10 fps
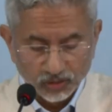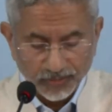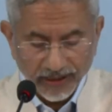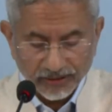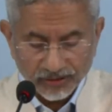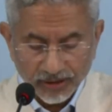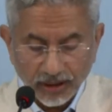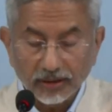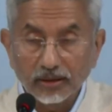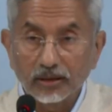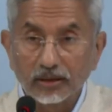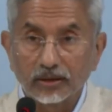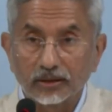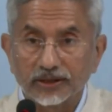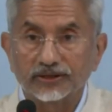Uzbekistan,
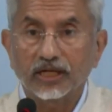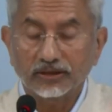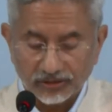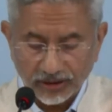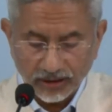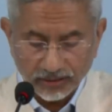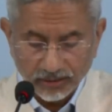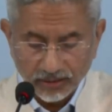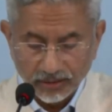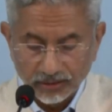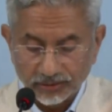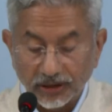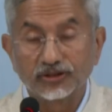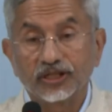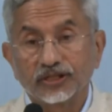Kazakhstan,
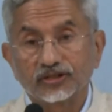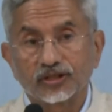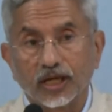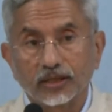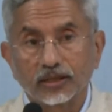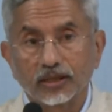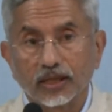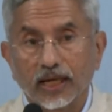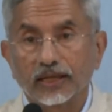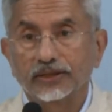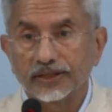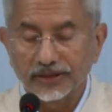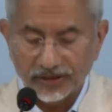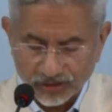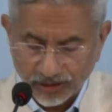Tajikistan, and
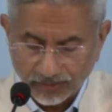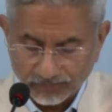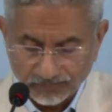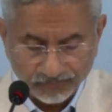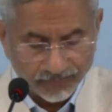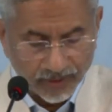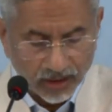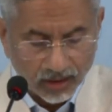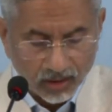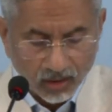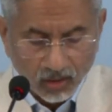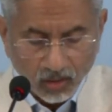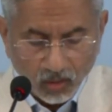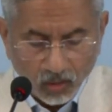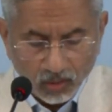Kyrgyzstan.
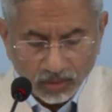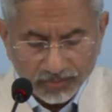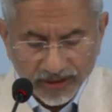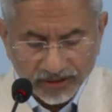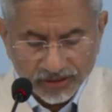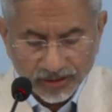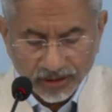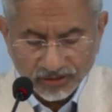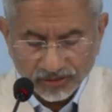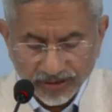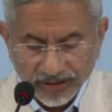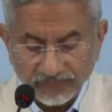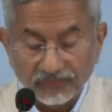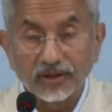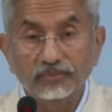All ministers
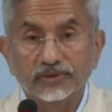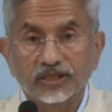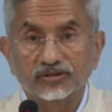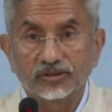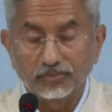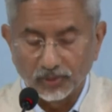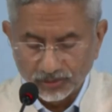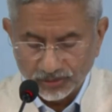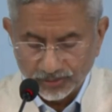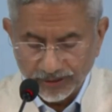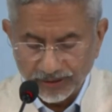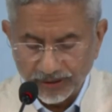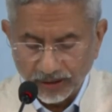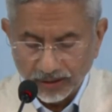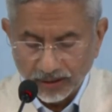reaffirmed their support to
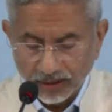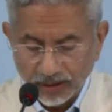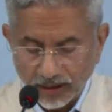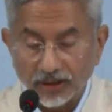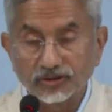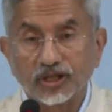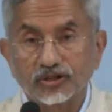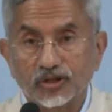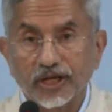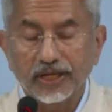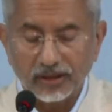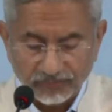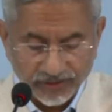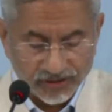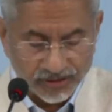India as the chair
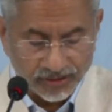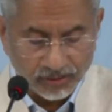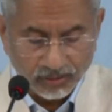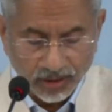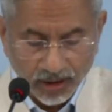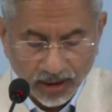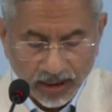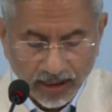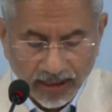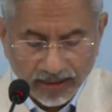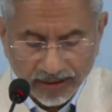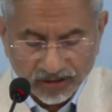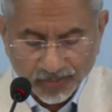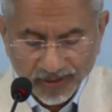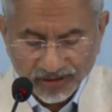of SCO and
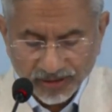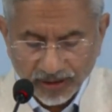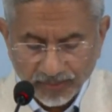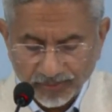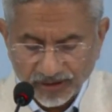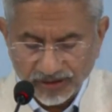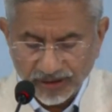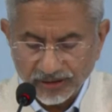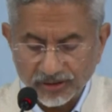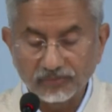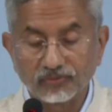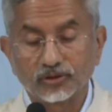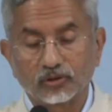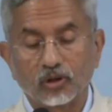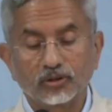expressed their appreciation
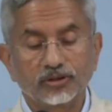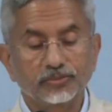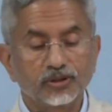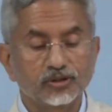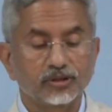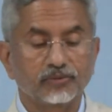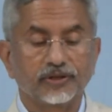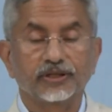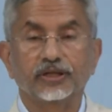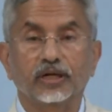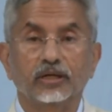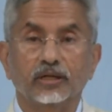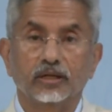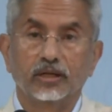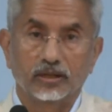for the contribution of India